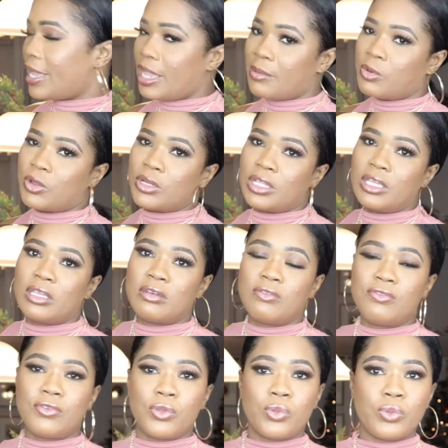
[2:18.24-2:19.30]
am going to
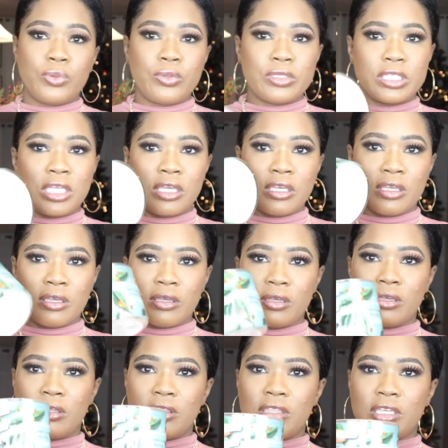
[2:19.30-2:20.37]
infuse
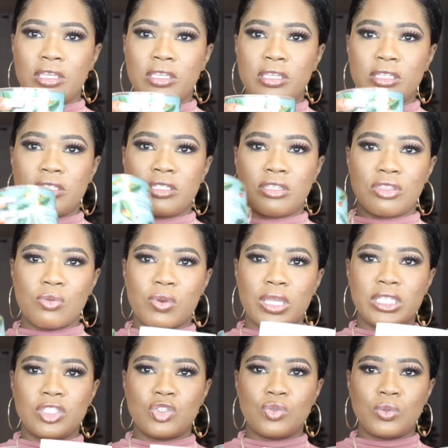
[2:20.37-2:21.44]
these 3
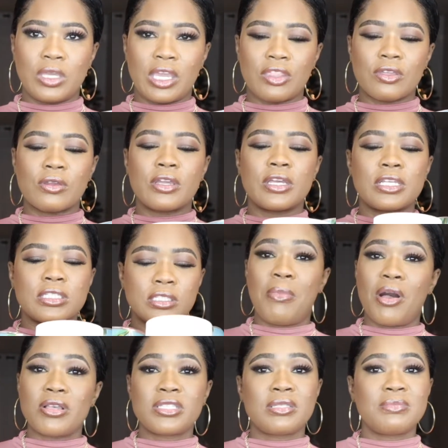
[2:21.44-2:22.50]
together because
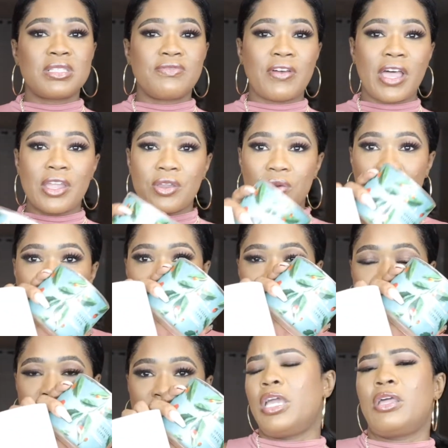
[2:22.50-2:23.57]
Balsam's
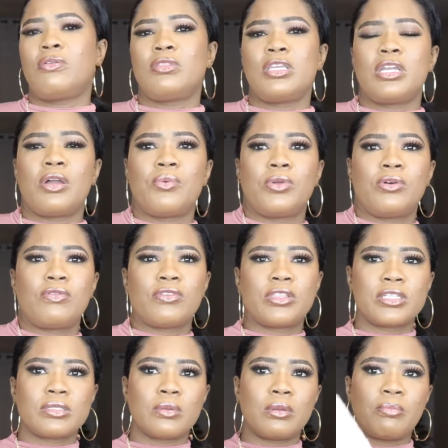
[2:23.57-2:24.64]
Firewood, I don't think I went over this one.